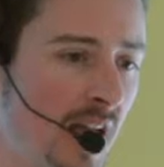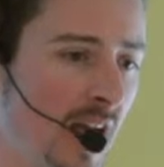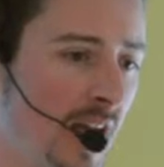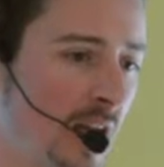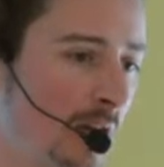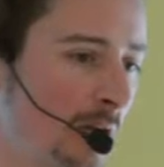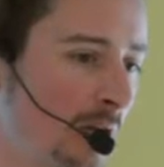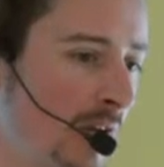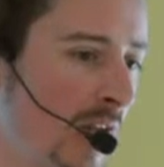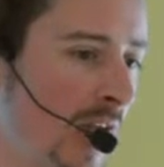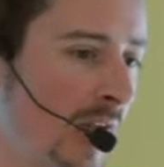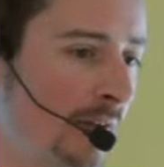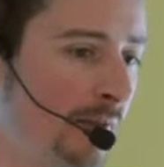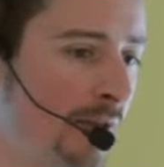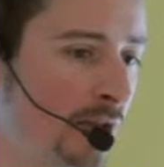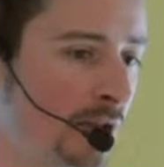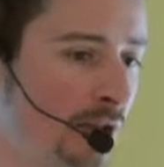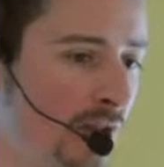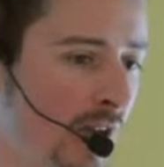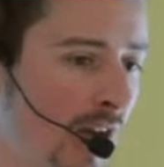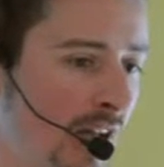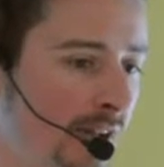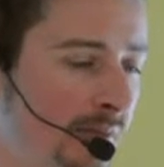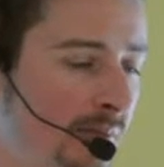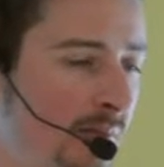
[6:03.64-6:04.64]
like okay
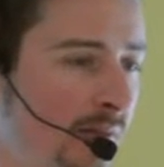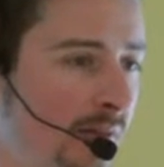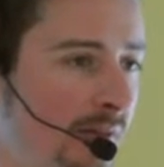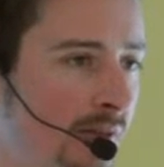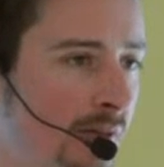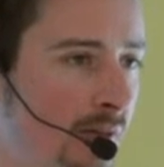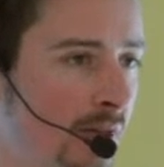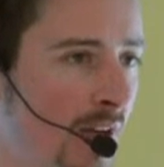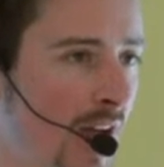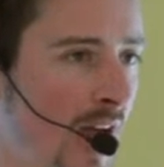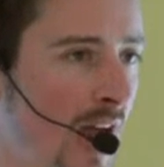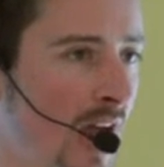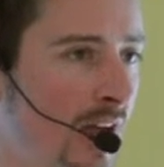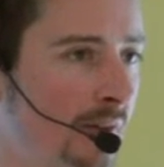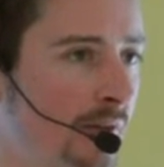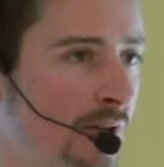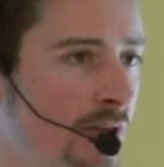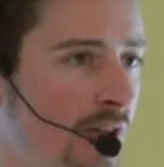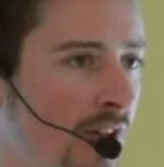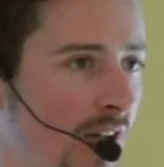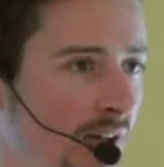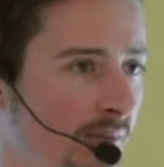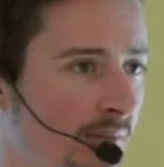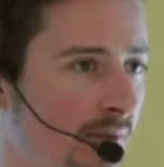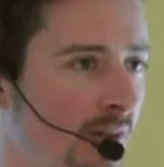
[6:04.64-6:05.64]
which customers you like,
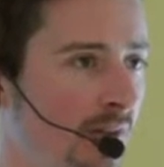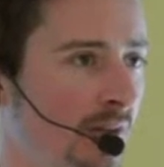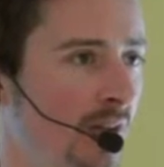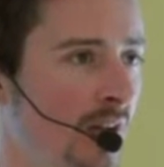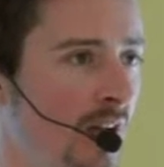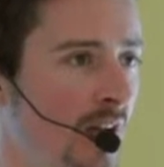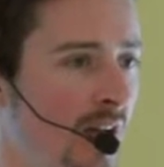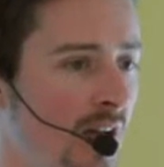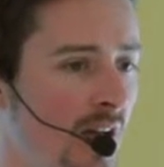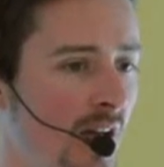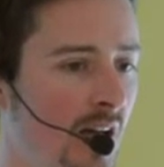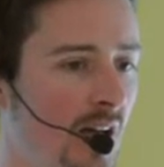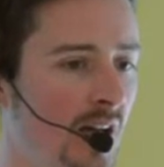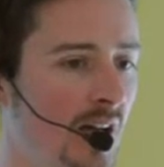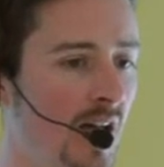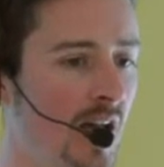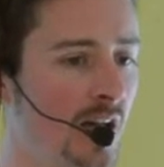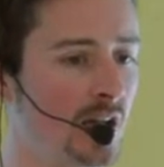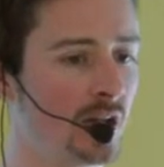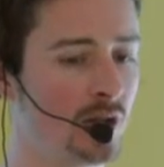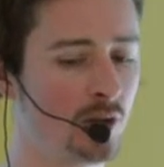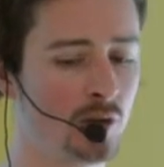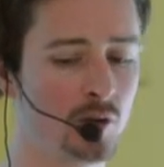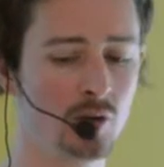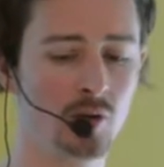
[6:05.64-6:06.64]
which customers uh,
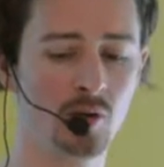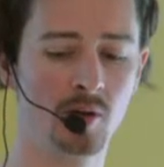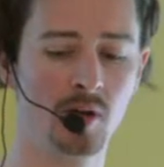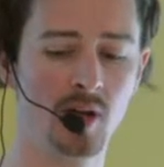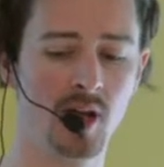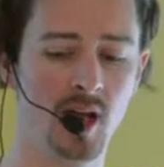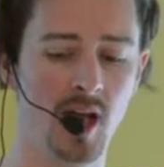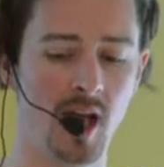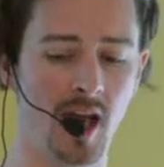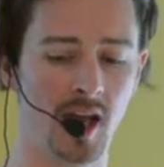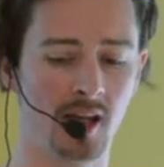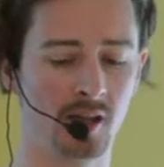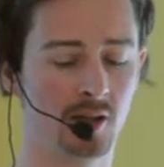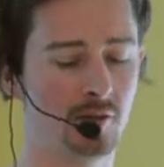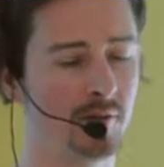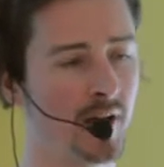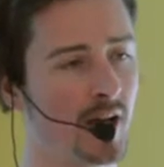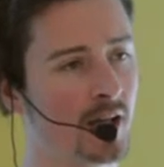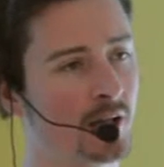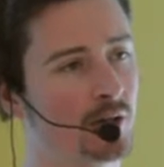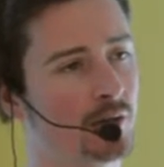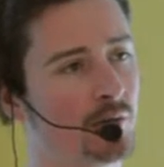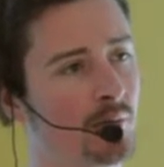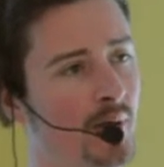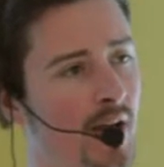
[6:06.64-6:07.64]
like you, and
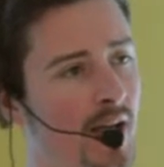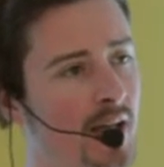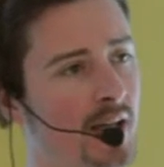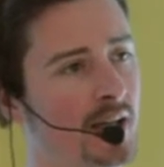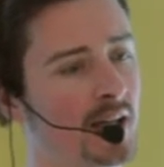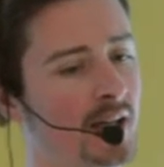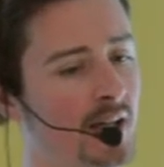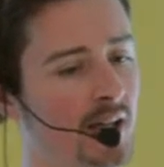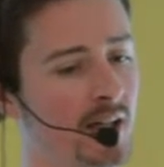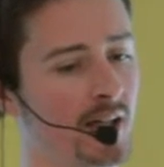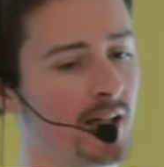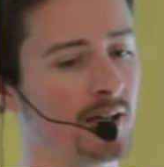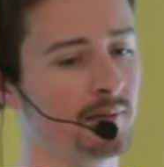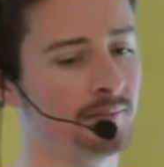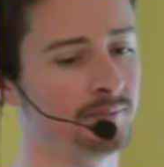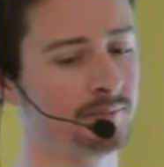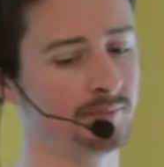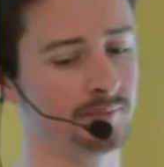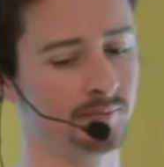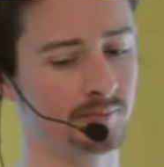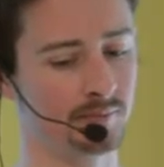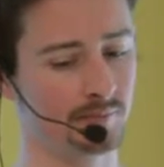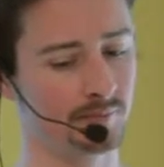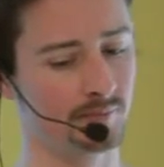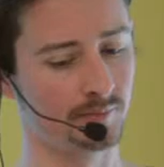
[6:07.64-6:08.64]
try to make
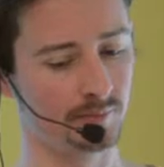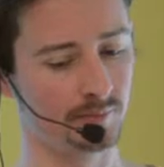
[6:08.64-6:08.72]
um,